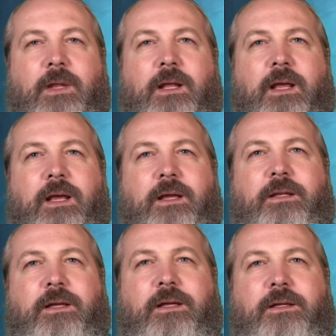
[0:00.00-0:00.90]
And
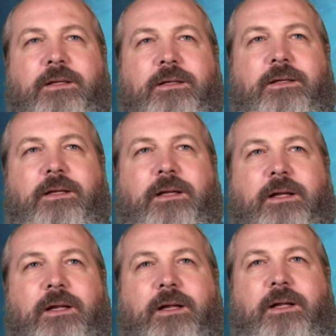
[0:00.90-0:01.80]

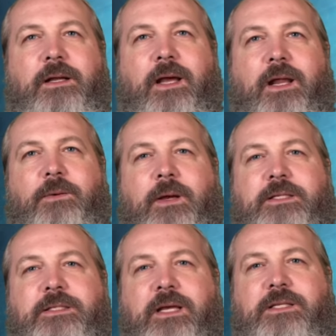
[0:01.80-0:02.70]
anyways,
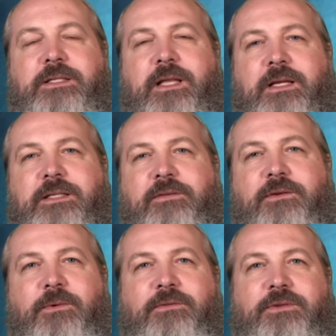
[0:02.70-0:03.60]
thanks
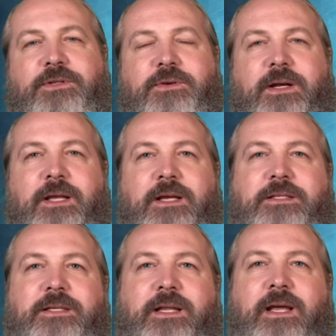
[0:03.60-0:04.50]
everyone for joining us
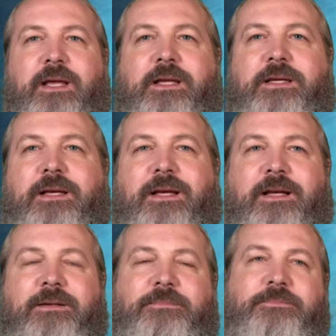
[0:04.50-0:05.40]
today.
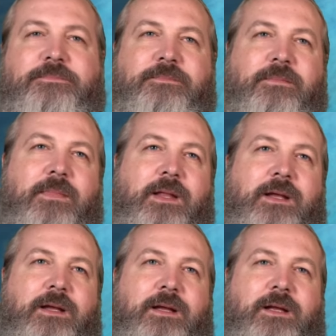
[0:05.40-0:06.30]

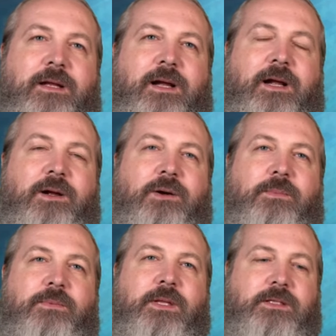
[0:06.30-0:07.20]
I hope
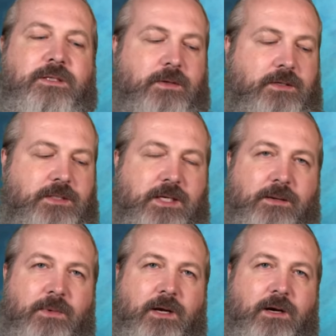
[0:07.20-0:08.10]
that you understand
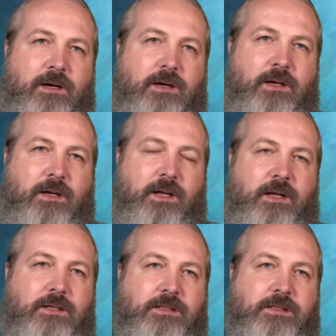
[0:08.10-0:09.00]
my heart
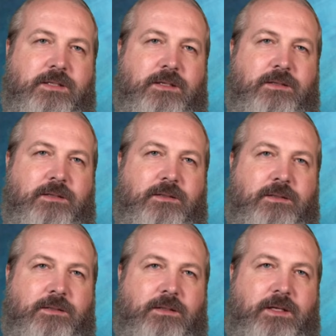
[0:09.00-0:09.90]
is,
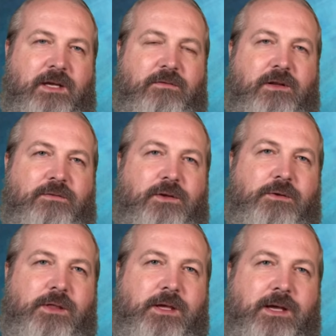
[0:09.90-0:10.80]
even if you
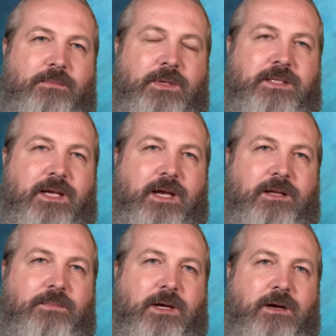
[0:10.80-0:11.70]
think I'm misguided,
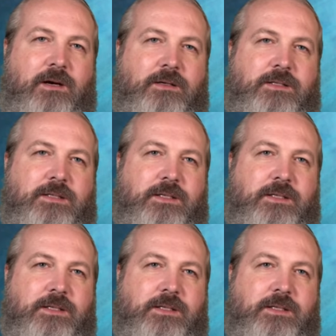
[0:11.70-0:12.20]
my heart